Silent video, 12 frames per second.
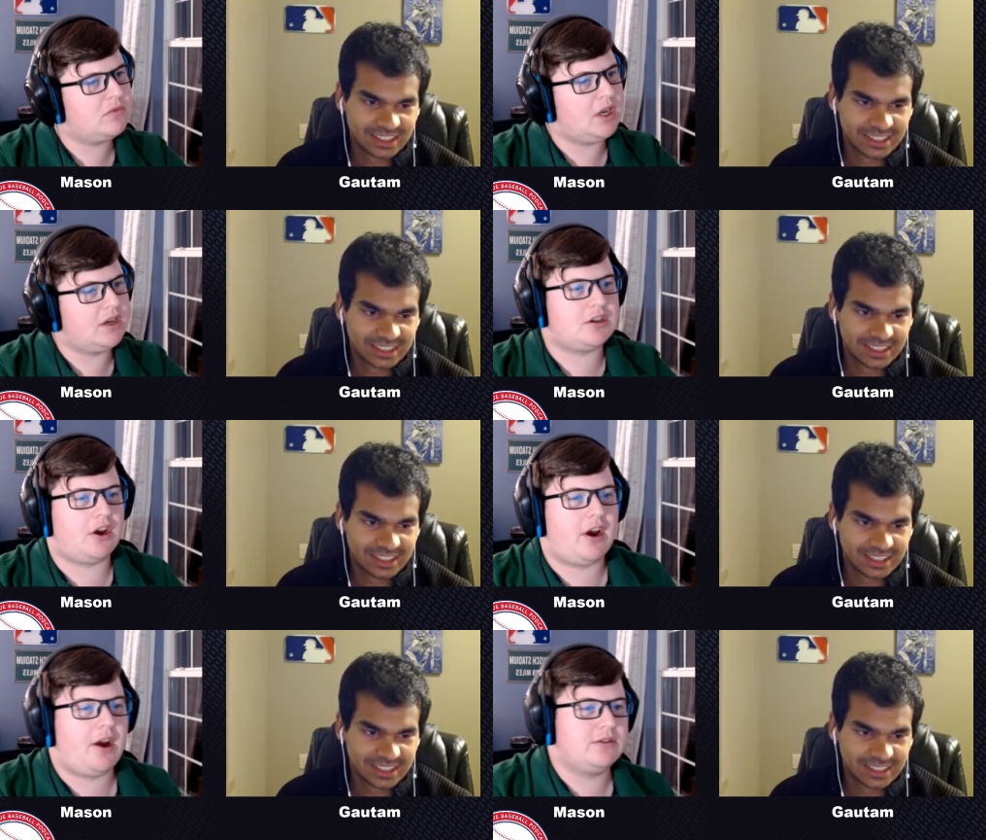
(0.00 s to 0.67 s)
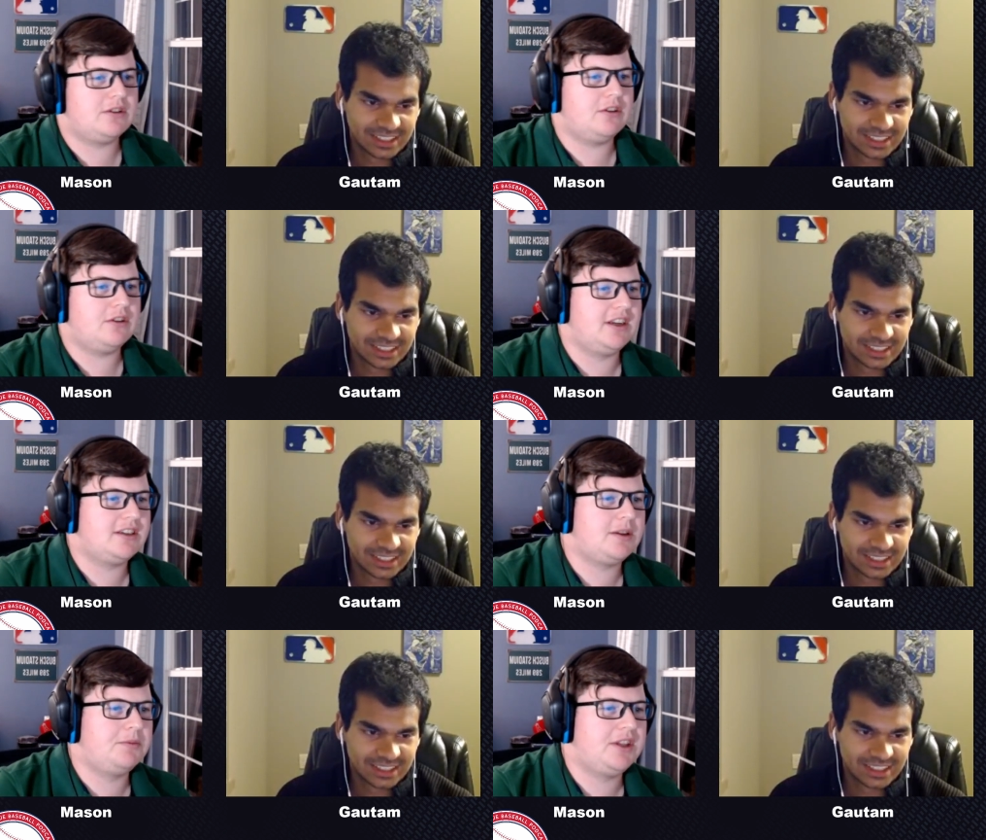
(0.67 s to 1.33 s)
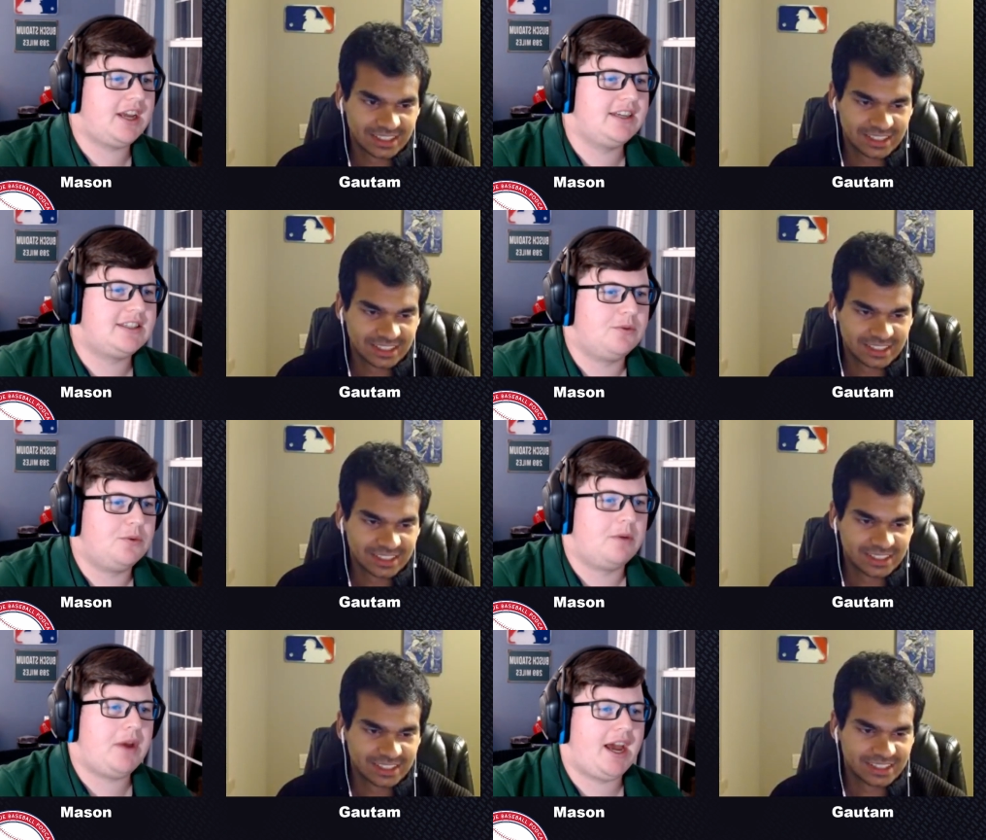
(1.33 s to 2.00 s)
Speaker 1: sorry, I was looking at some of the guys
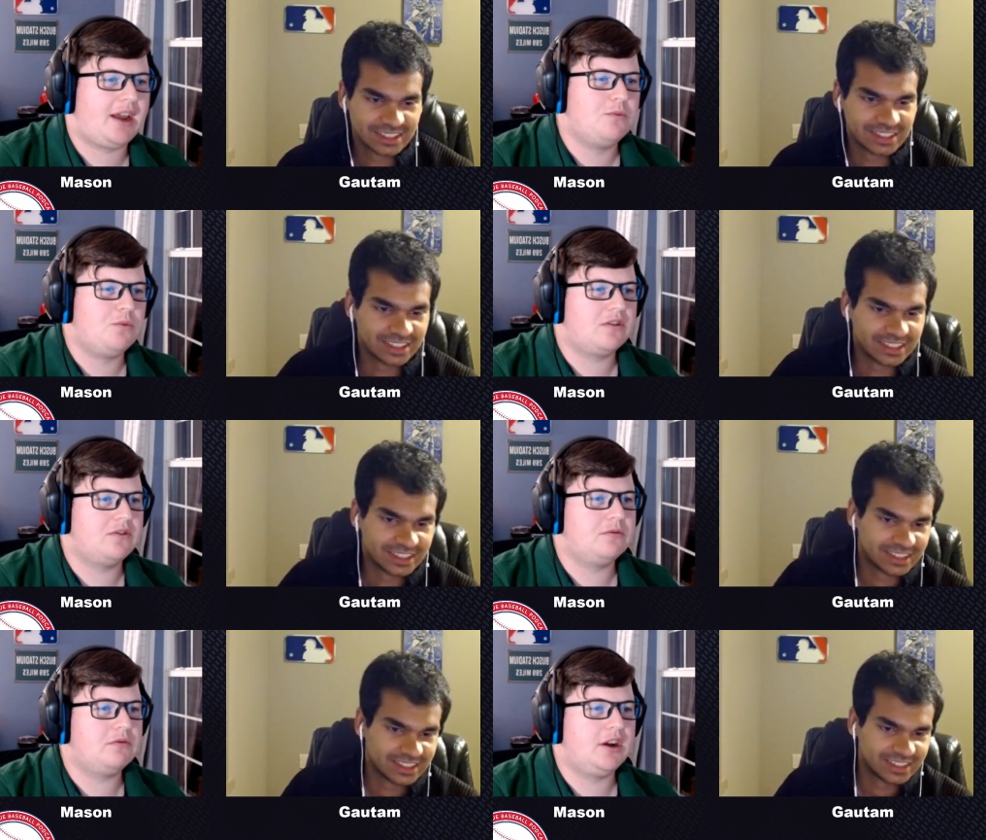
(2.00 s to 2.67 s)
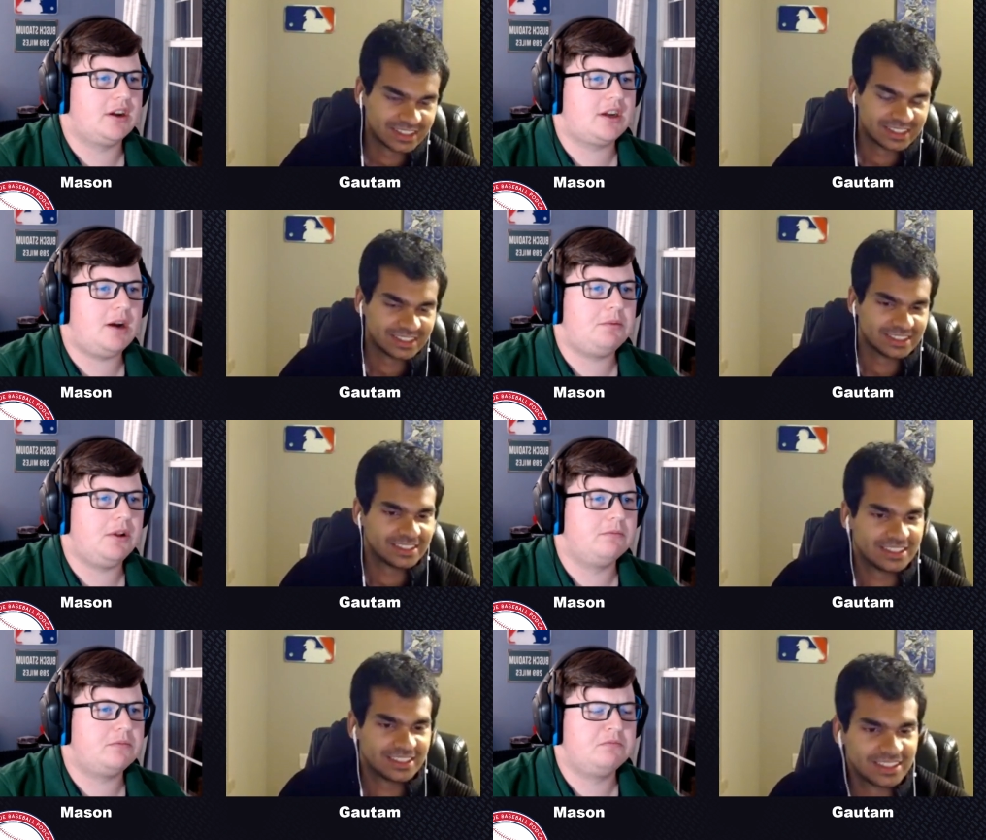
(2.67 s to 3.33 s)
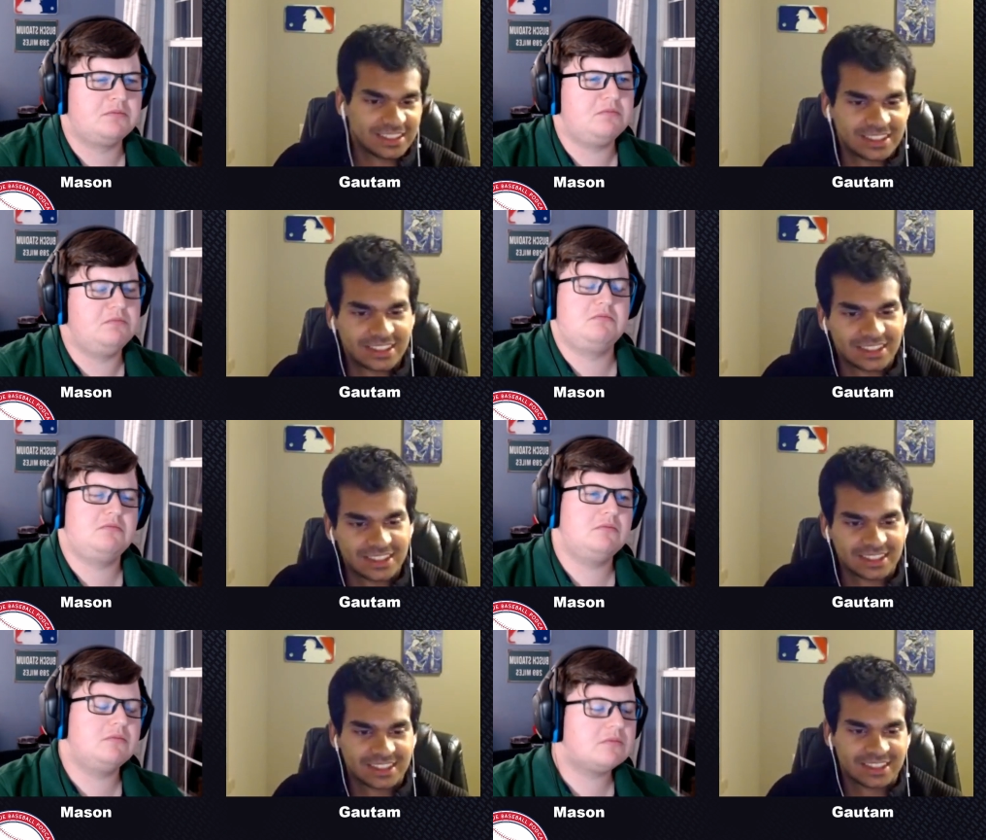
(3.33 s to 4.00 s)
that went back, and one of uh, a couple of them
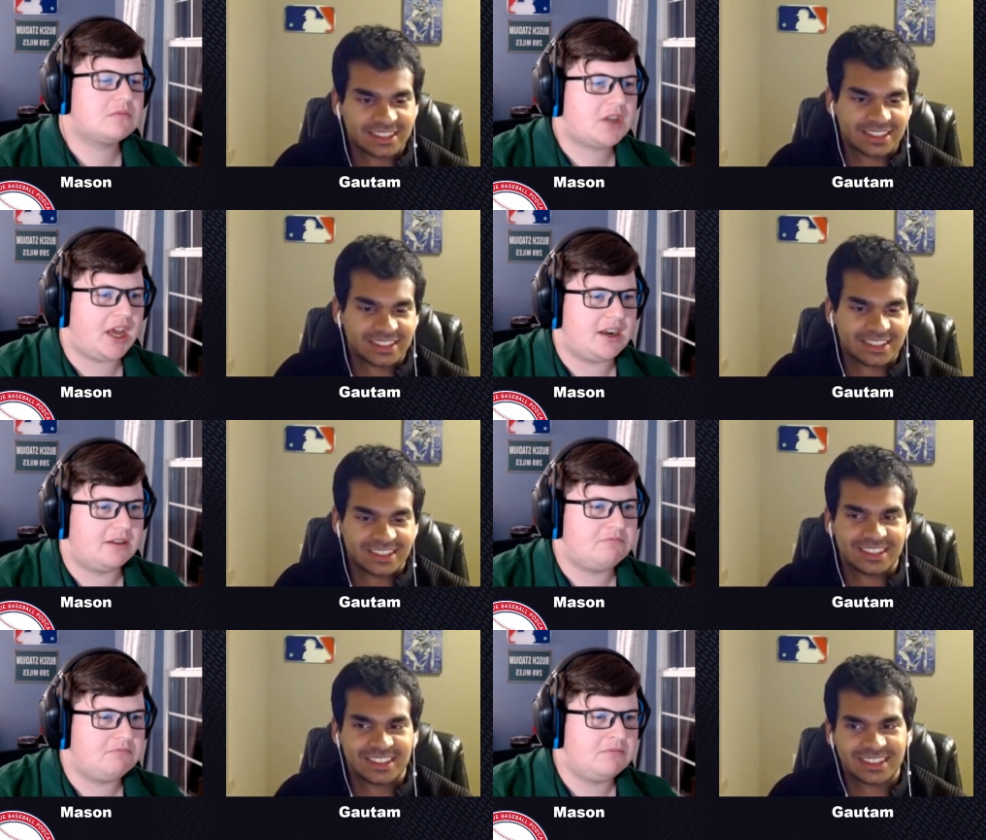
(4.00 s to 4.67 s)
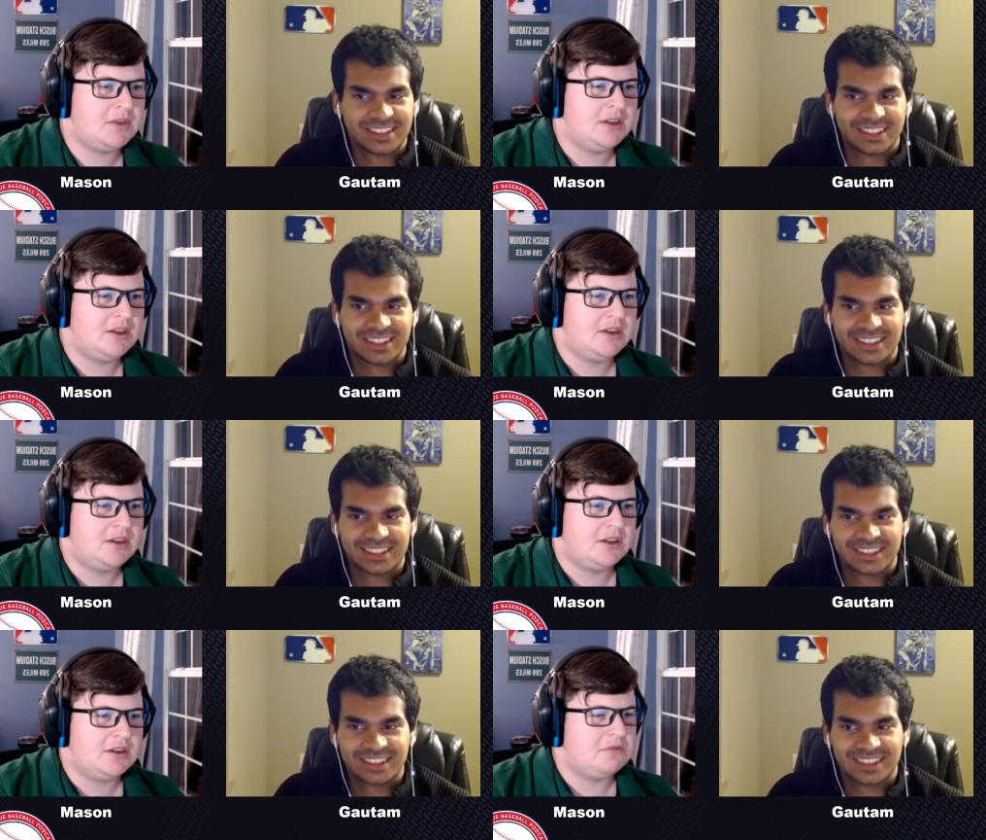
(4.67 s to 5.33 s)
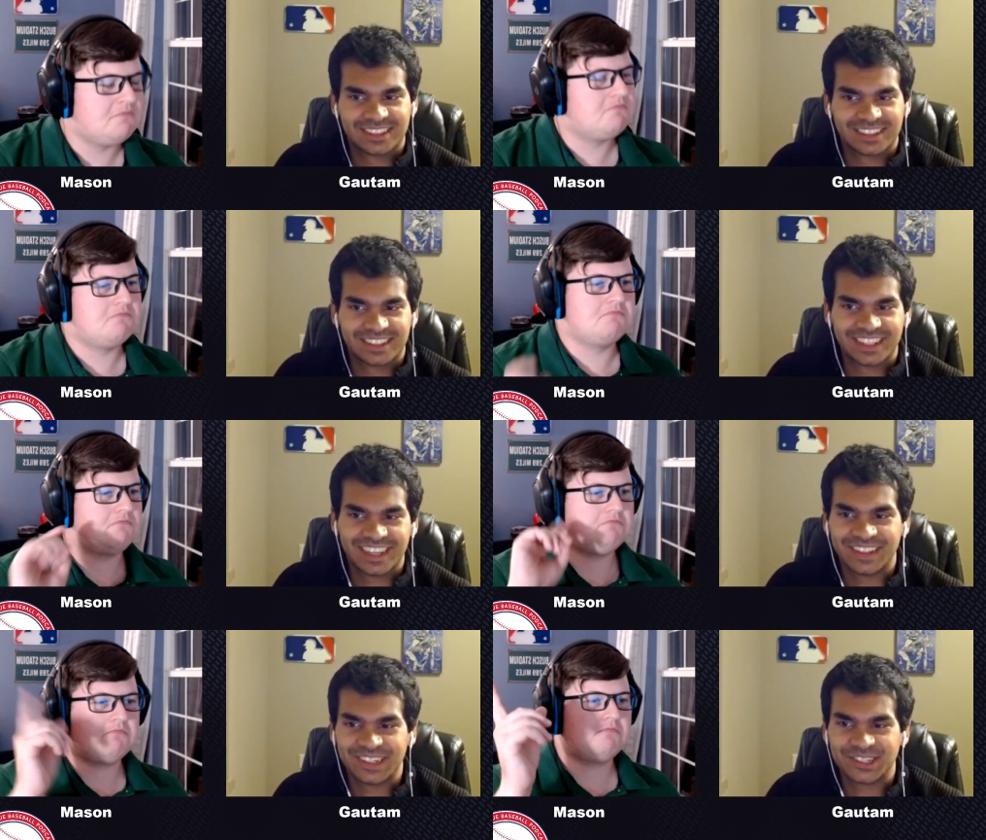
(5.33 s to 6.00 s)
kind of.
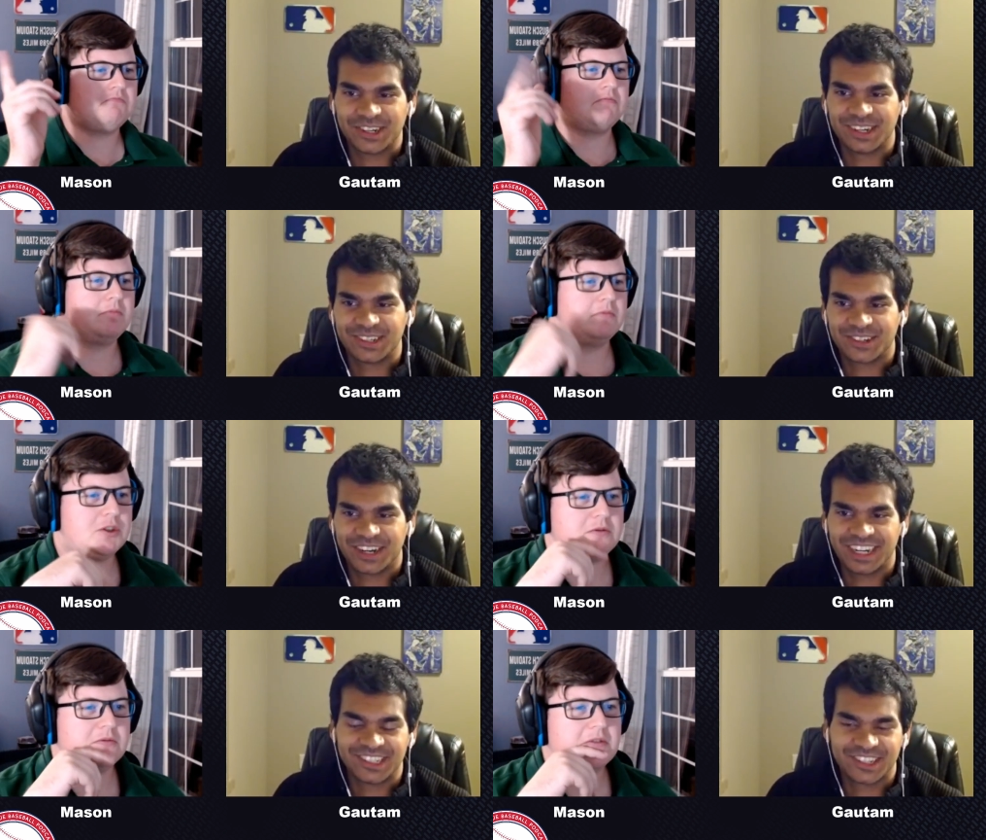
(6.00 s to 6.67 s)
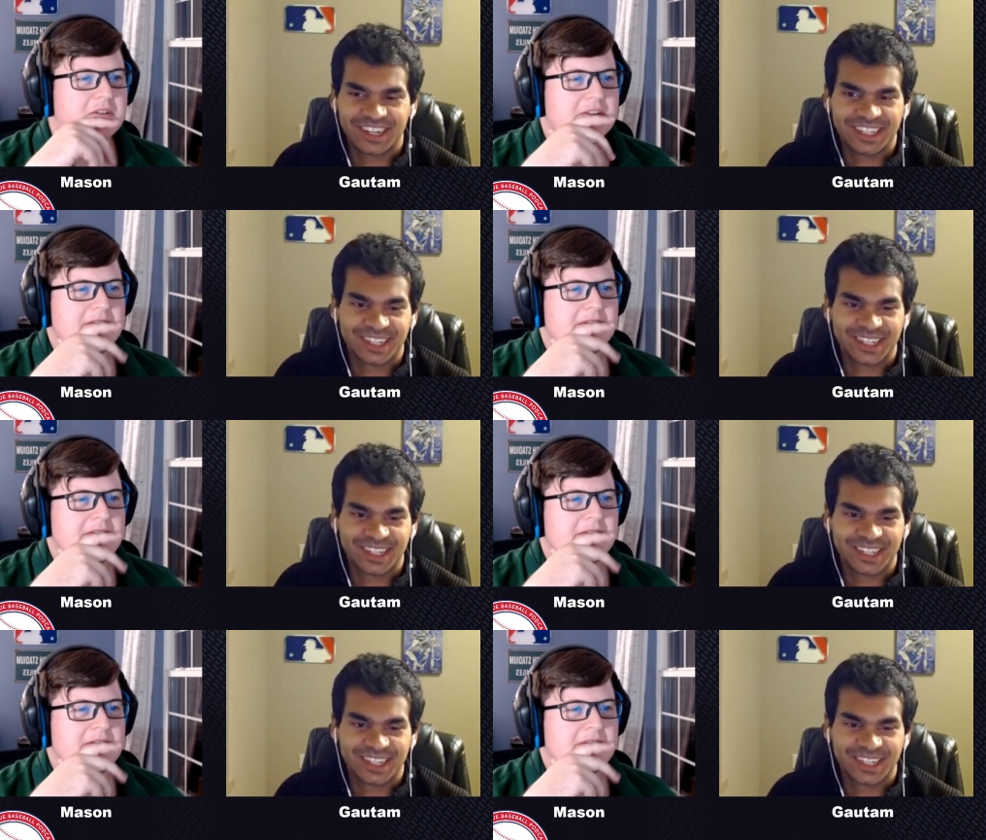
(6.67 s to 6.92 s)
Speaker 2: Yeah, the tra- trading Trea